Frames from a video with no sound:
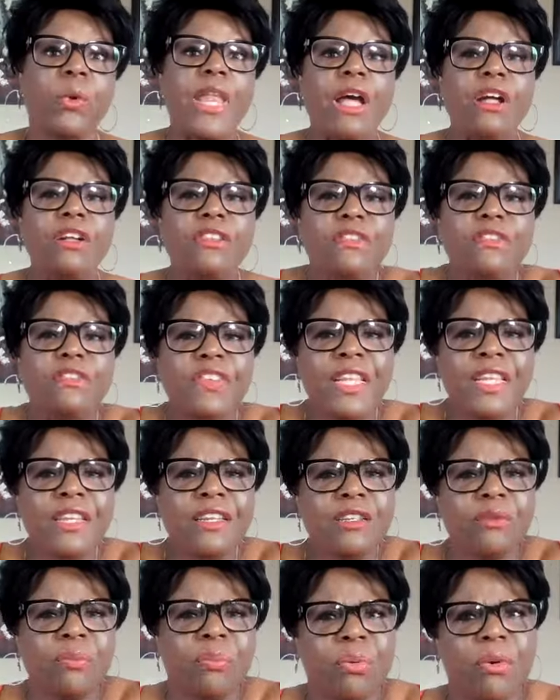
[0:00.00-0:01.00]
without
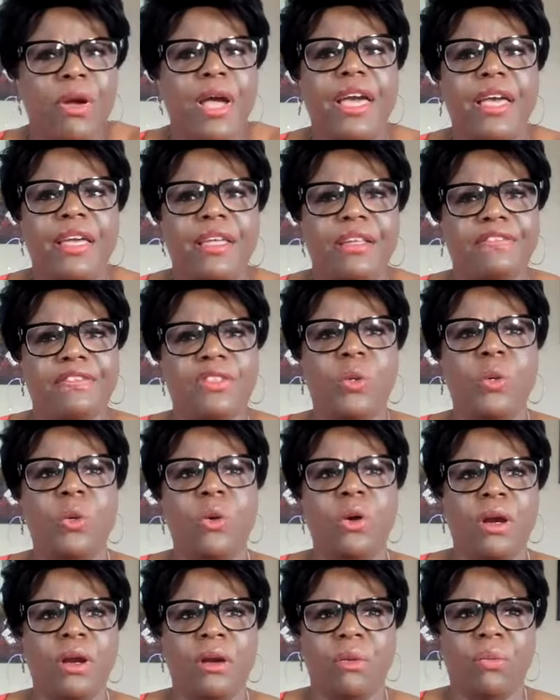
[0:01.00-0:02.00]
feeling deprived
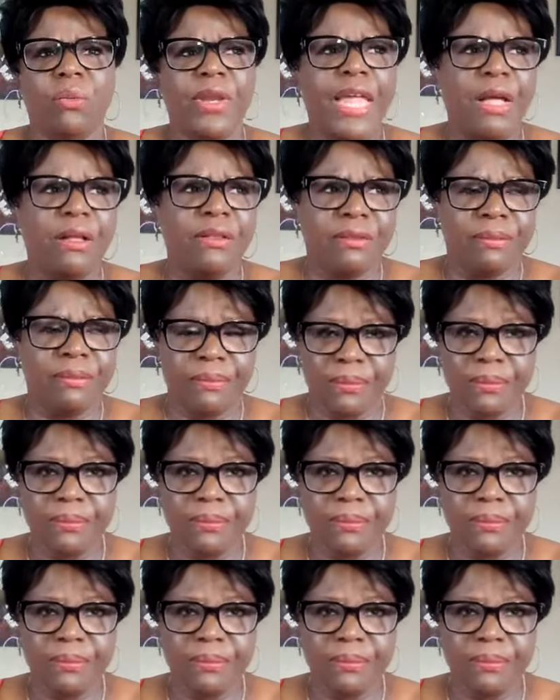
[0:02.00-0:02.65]
or without